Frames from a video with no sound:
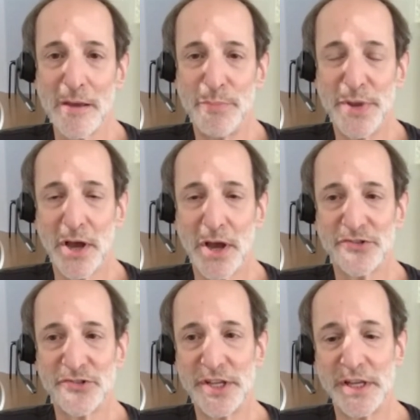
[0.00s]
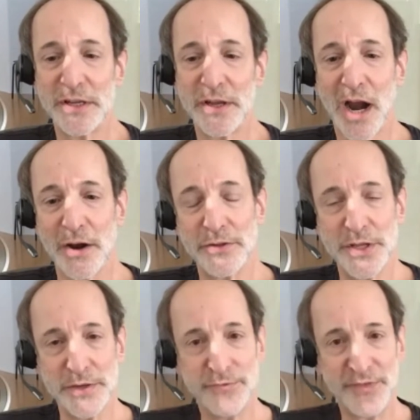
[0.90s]
because the
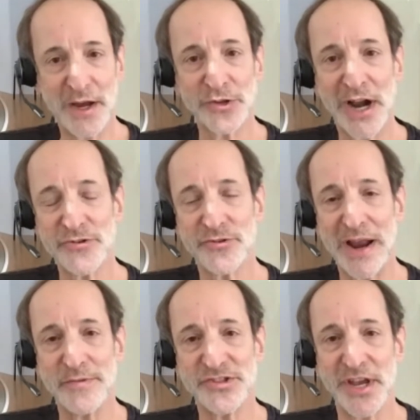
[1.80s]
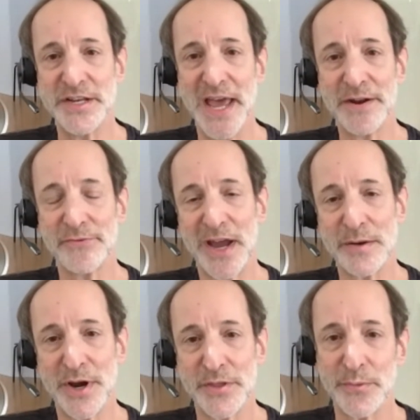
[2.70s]
failed hard drive is
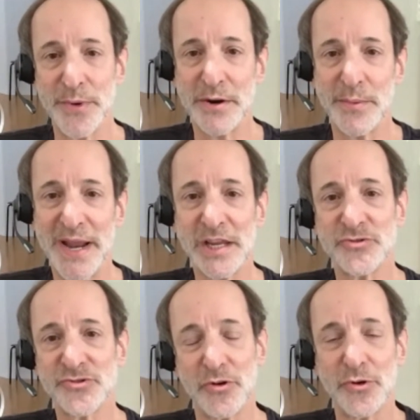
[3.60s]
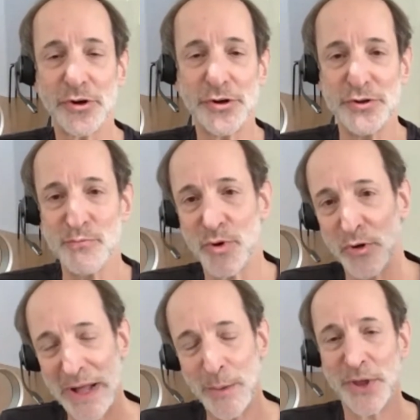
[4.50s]
identified by the RAID array controller, and you
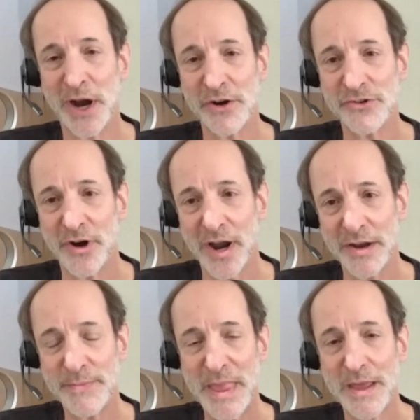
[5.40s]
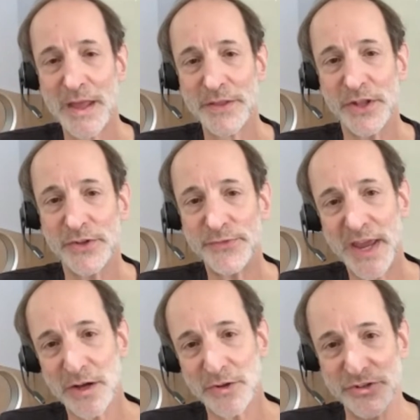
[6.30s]
pull out the hard drive that's
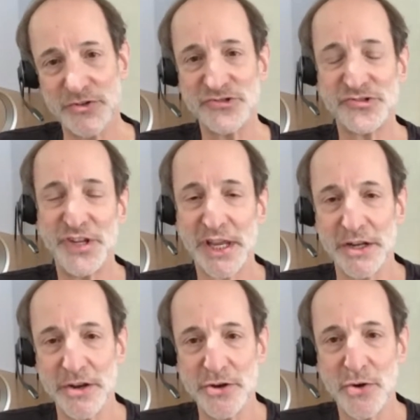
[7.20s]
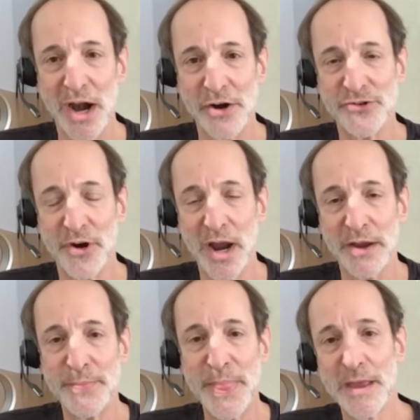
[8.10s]
failed and you stick in a new hard drive.